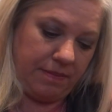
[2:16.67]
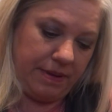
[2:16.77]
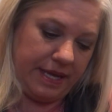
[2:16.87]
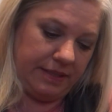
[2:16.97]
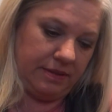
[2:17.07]

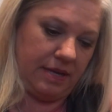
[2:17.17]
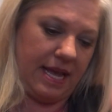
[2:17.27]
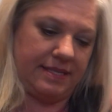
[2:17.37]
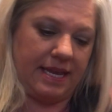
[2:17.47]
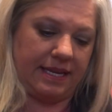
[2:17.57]
But
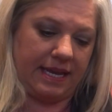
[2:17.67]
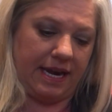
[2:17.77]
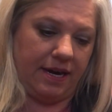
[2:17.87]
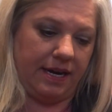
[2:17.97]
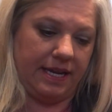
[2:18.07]
I say
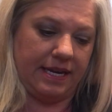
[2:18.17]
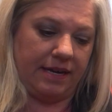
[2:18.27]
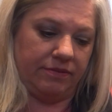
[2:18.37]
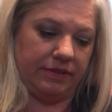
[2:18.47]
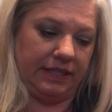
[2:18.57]
carry it,
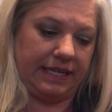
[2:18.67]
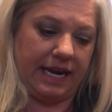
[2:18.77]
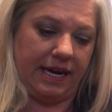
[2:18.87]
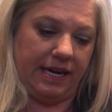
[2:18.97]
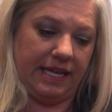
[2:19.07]
I don't really
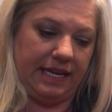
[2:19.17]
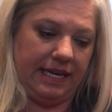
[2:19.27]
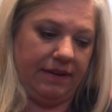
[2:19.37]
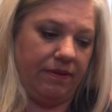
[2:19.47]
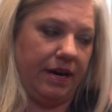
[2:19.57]
carry it
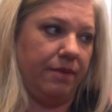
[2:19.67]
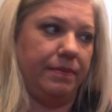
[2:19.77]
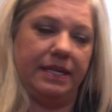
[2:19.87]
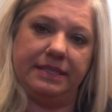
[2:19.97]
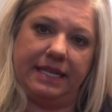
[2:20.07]
anywhere,
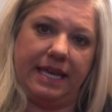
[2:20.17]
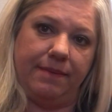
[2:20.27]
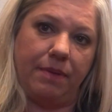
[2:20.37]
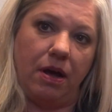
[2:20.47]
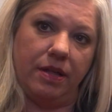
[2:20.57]
but to
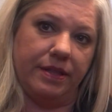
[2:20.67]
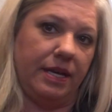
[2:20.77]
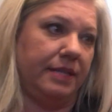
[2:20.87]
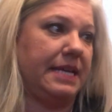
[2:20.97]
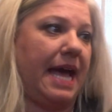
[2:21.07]
keep all
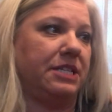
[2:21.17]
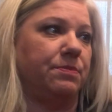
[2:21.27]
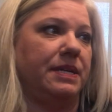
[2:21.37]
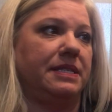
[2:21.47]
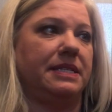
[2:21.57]
the
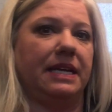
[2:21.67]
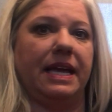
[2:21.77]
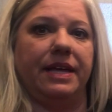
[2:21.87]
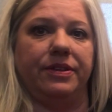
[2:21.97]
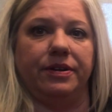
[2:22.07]
attachments
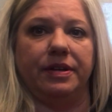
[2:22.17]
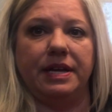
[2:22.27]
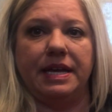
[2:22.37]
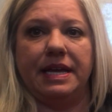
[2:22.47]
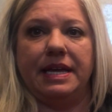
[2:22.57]
together.
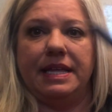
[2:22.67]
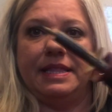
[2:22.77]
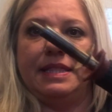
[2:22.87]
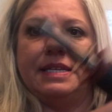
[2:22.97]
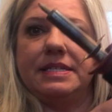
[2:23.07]

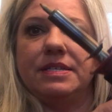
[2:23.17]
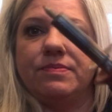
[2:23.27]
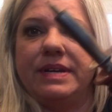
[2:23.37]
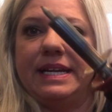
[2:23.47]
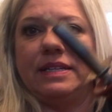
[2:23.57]
This
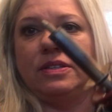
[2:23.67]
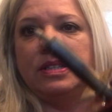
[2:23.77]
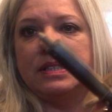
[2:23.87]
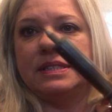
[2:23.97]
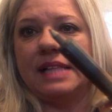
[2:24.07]
is what it
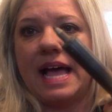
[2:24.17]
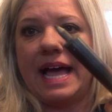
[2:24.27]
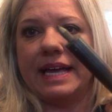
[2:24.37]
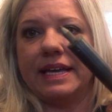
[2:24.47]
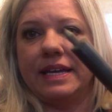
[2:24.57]
looks
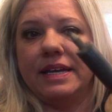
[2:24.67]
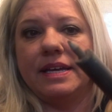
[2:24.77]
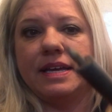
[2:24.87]
like.